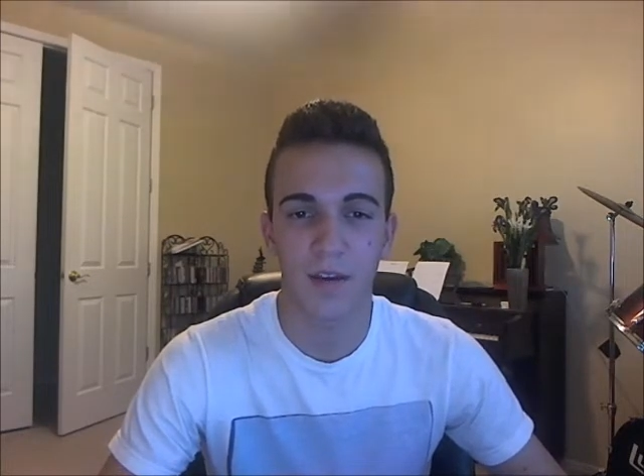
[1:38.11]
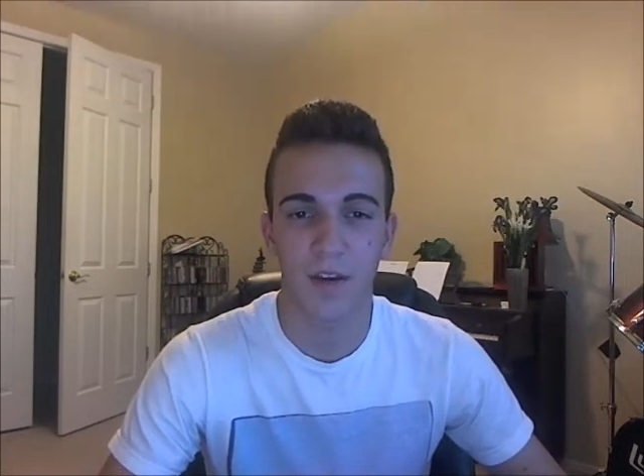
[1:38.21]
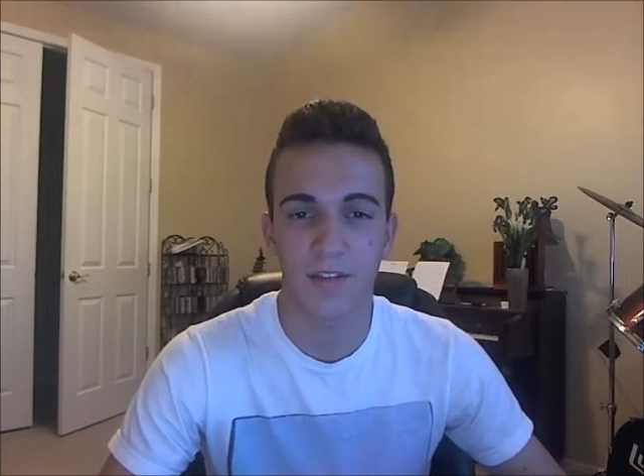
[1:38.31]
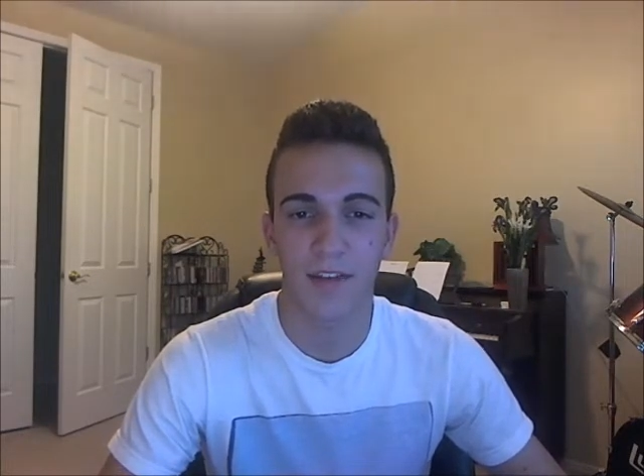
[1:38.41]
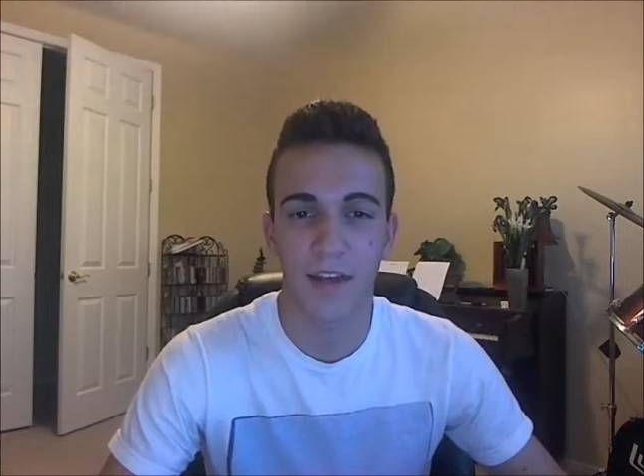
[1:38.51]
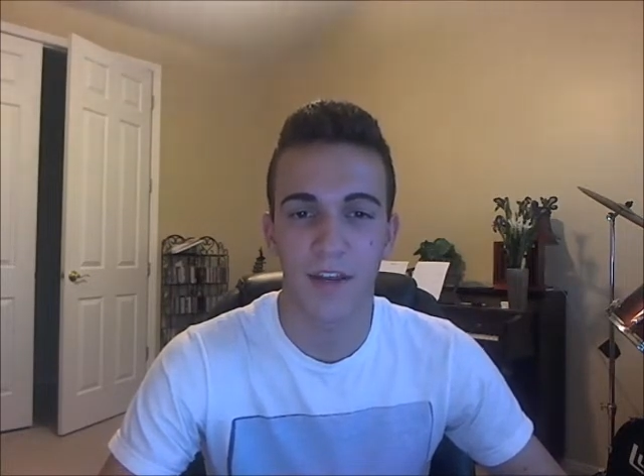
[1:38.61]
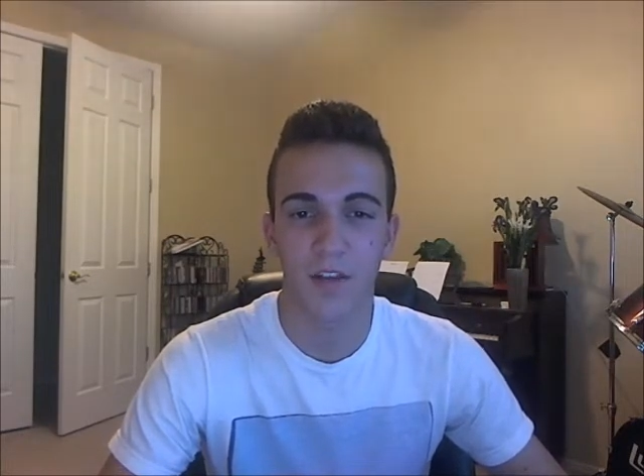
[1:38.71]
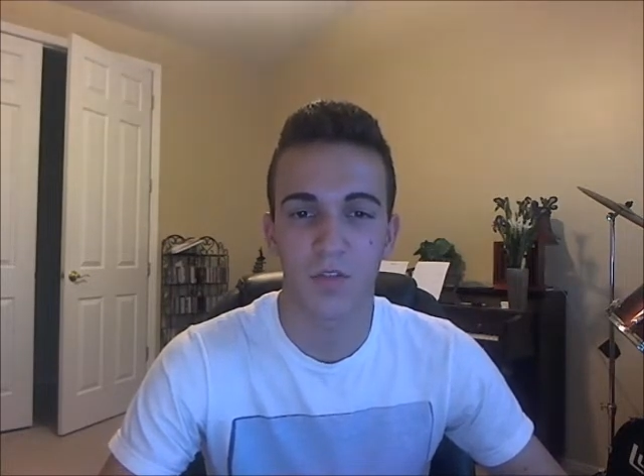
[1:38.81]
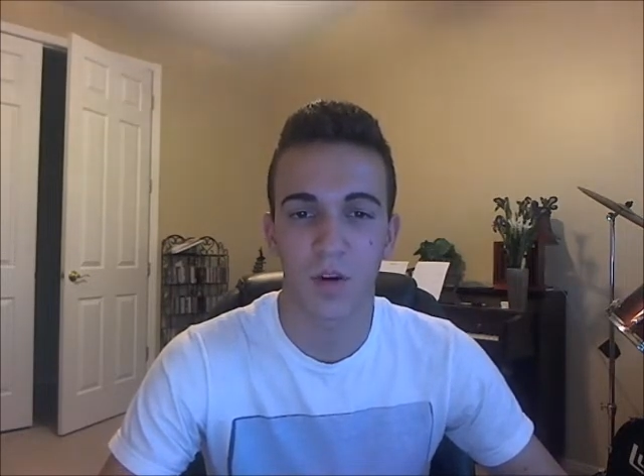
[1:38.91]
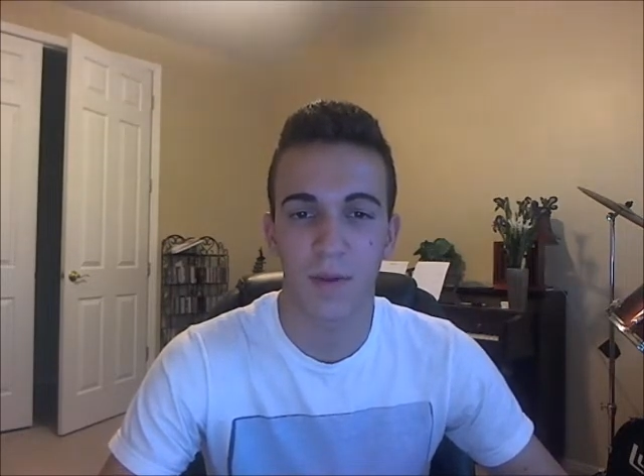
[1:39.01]
cuss at
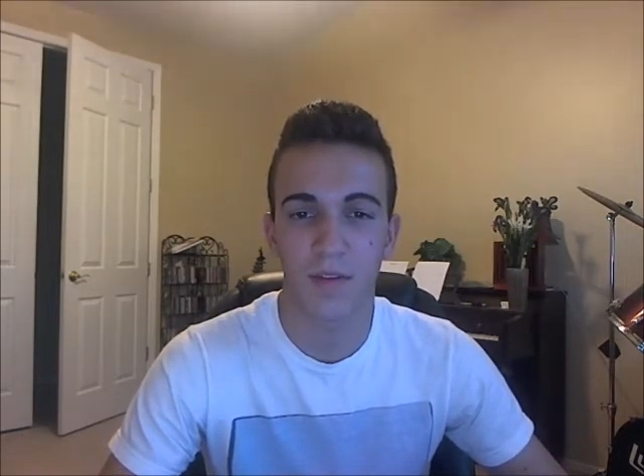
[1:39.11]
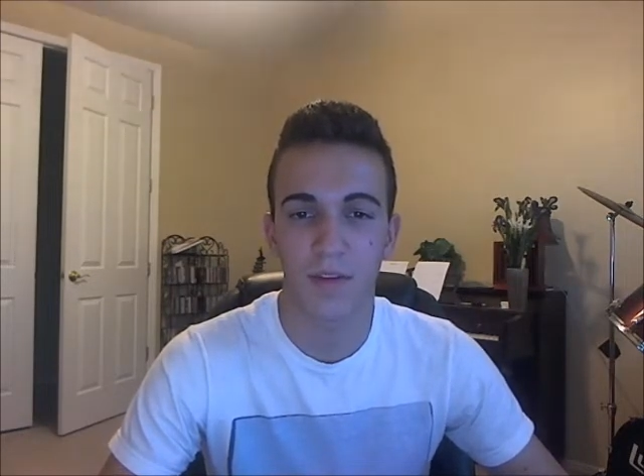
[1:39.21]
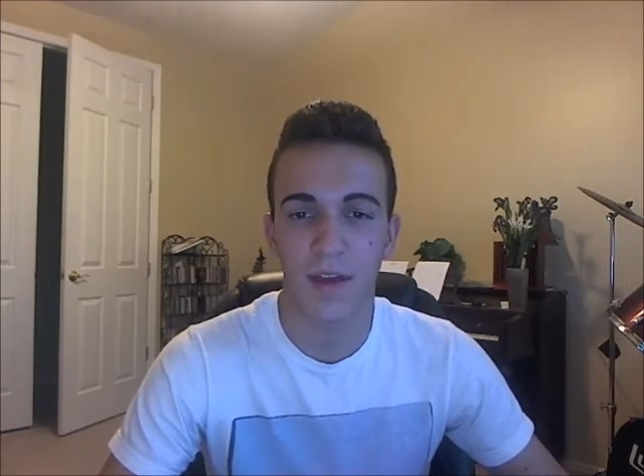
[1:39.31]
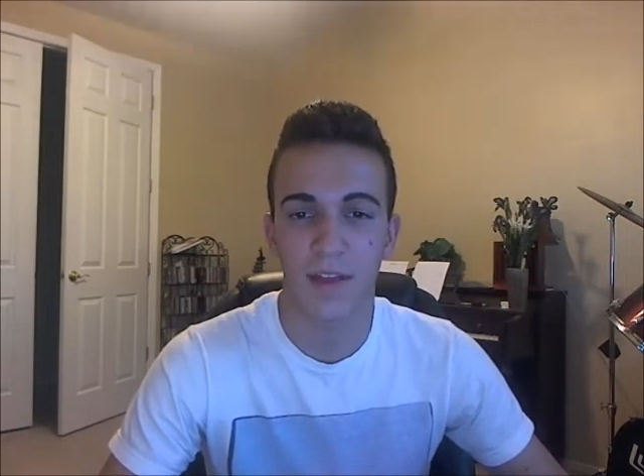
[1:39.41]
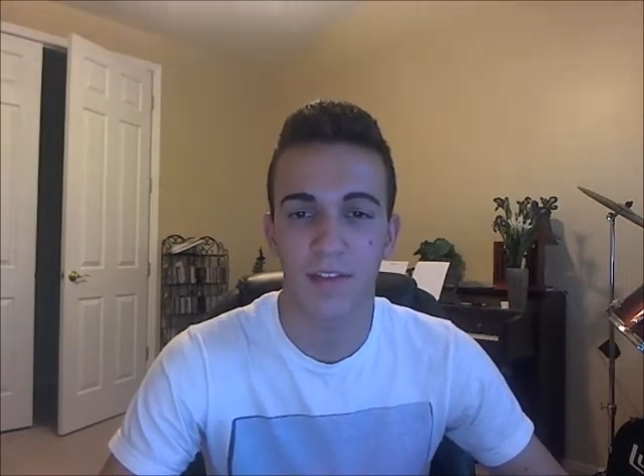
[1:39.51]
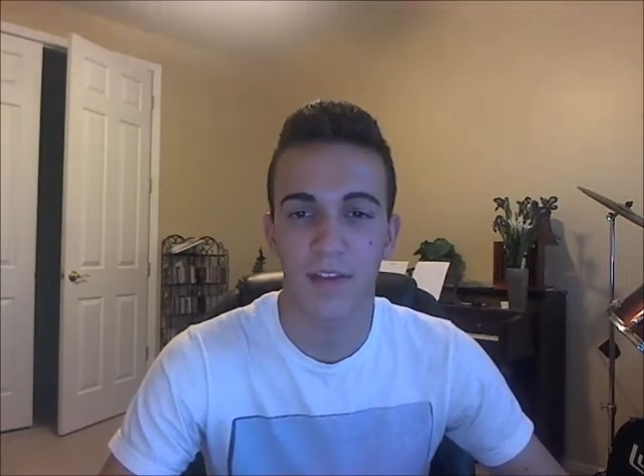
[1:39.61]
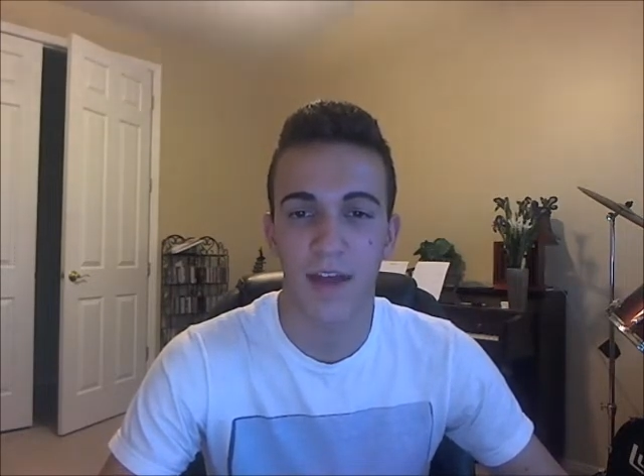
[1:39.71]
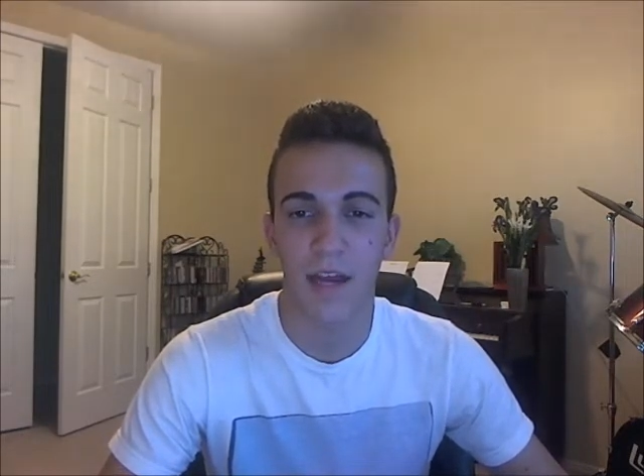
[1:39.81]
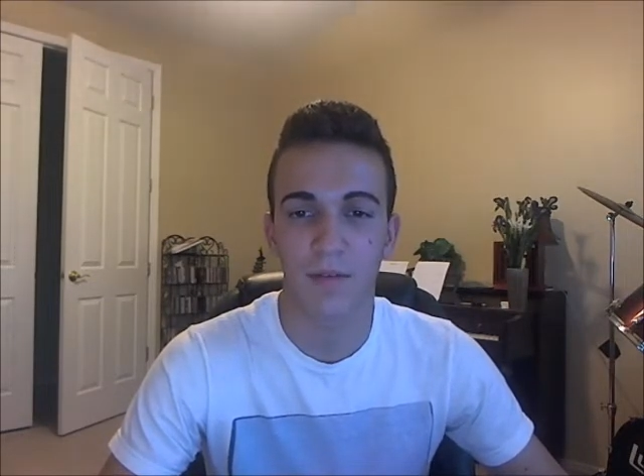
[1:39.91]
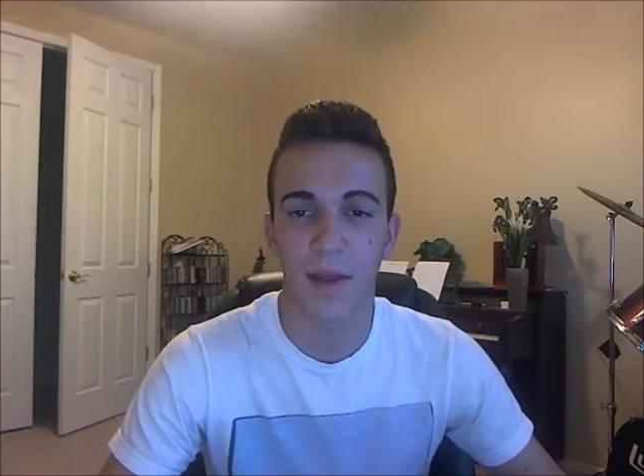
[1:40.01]
it, torment it, and
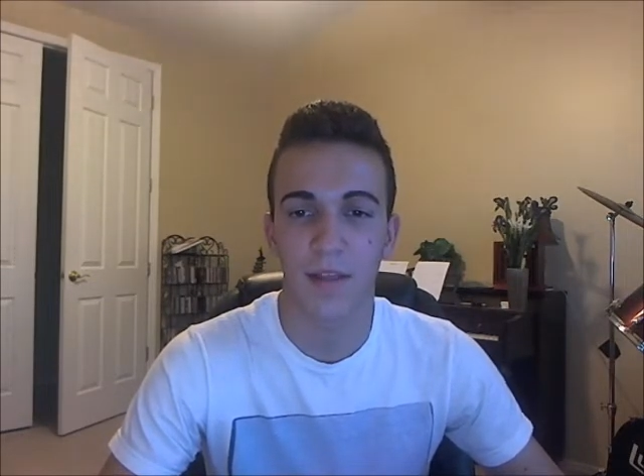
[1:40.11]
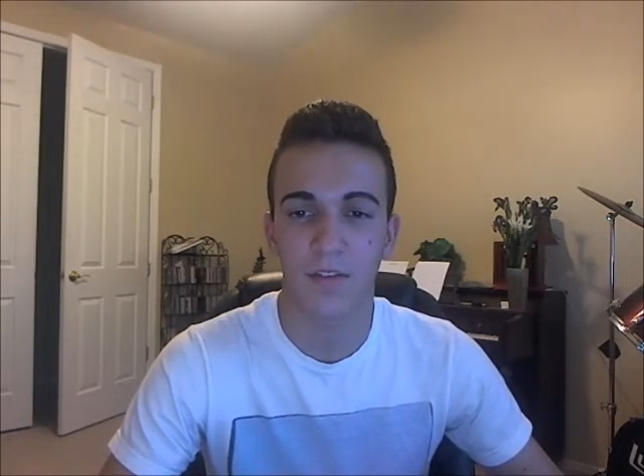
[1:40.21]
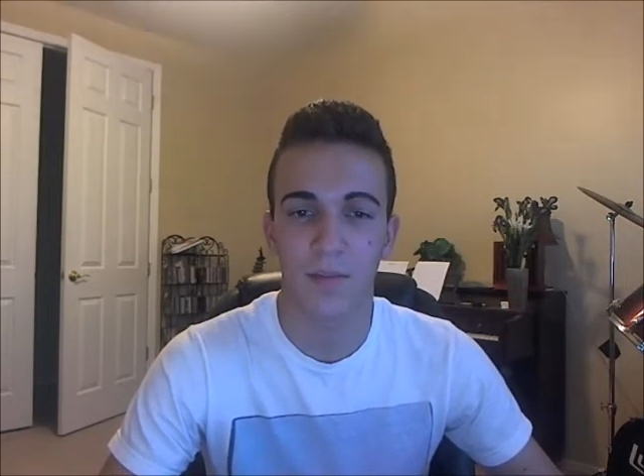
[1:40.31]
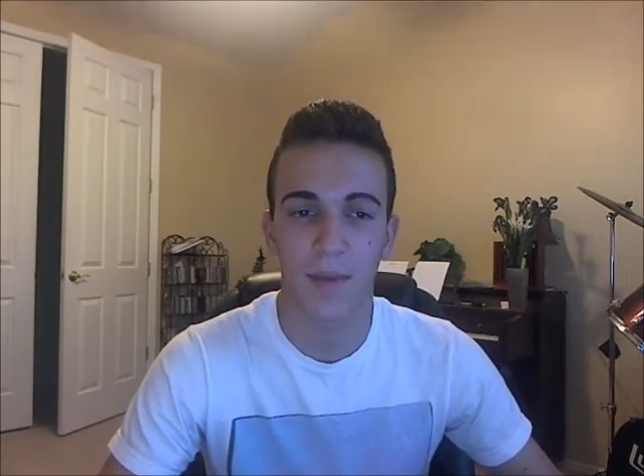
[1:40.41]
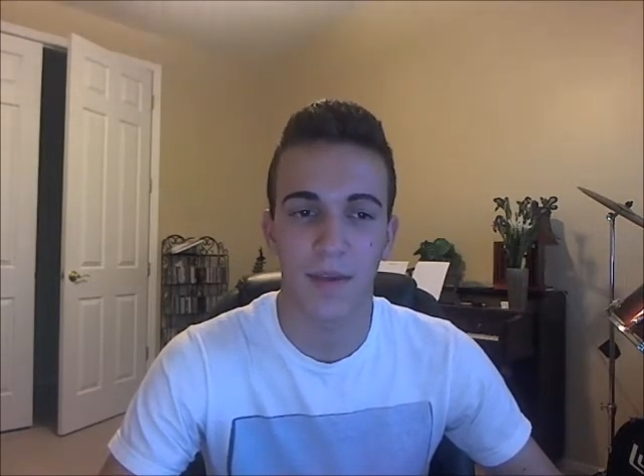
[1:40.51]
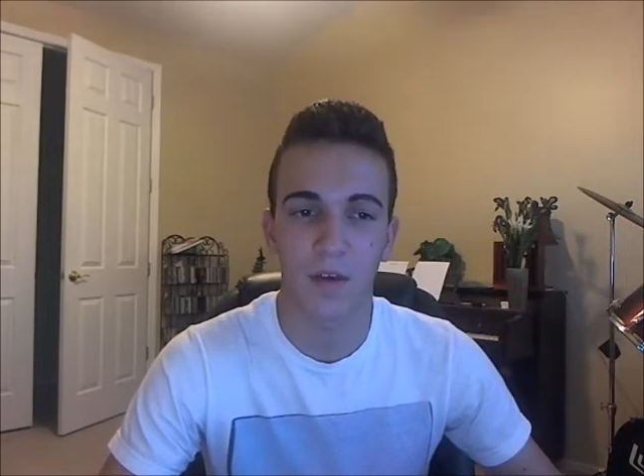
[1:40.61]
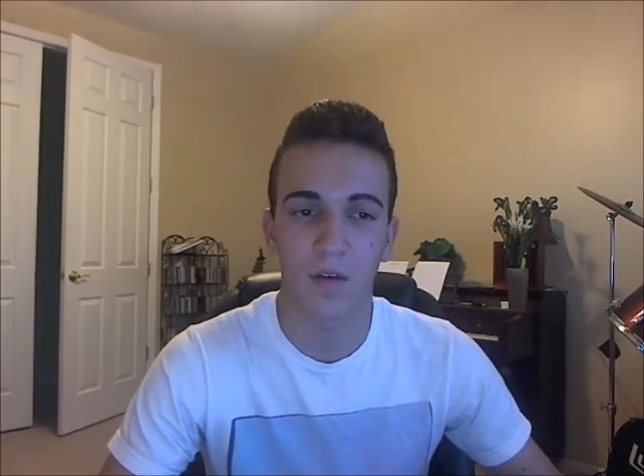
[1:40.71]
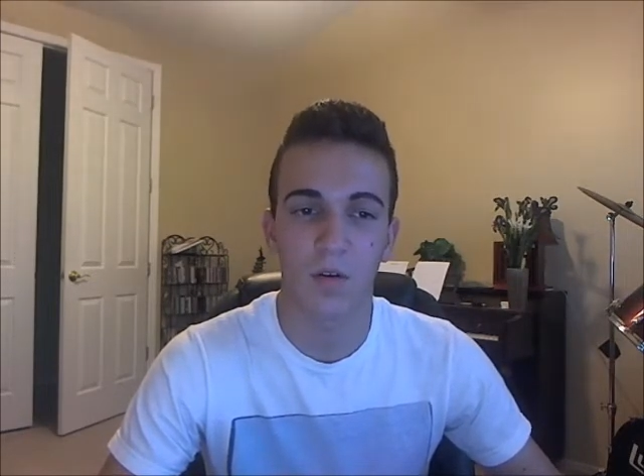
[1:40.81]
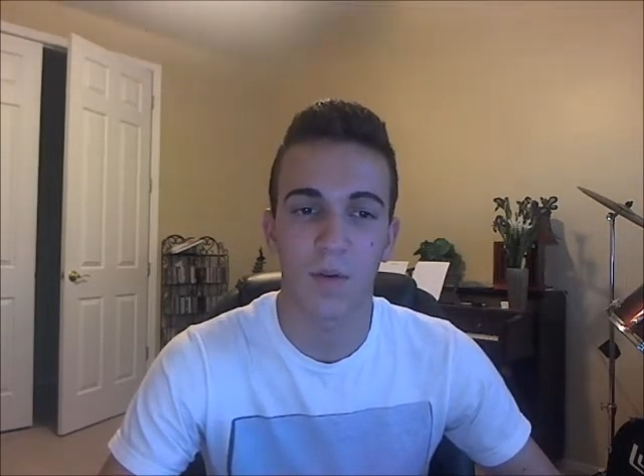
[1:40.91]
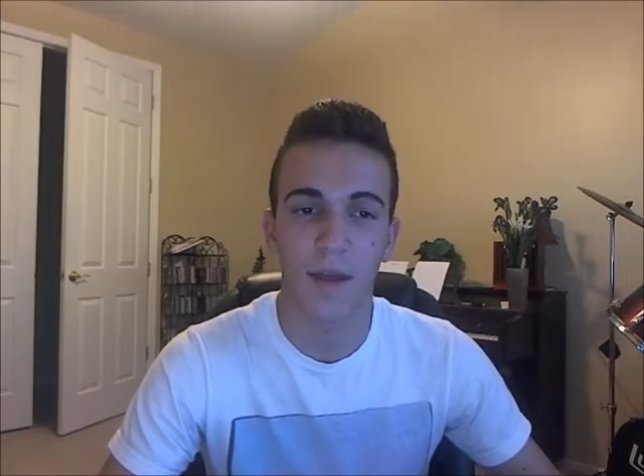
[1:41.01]
deny it rights to make it
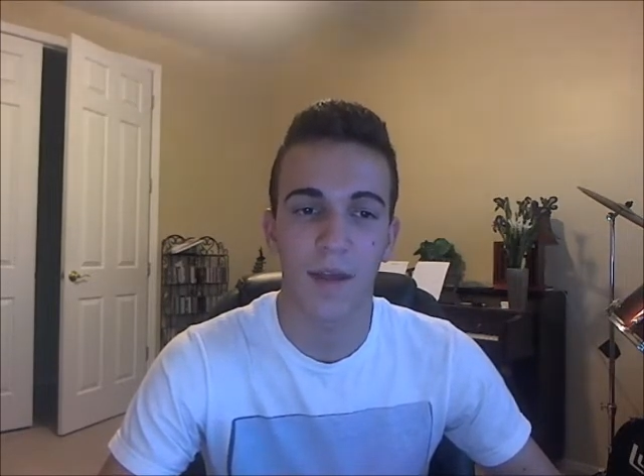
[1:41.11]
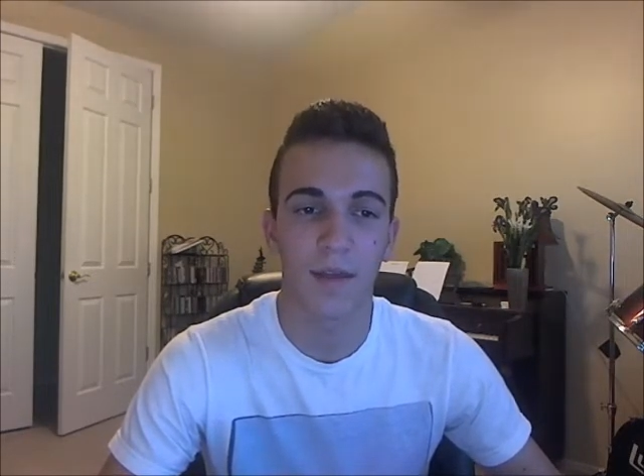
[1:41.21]
go away.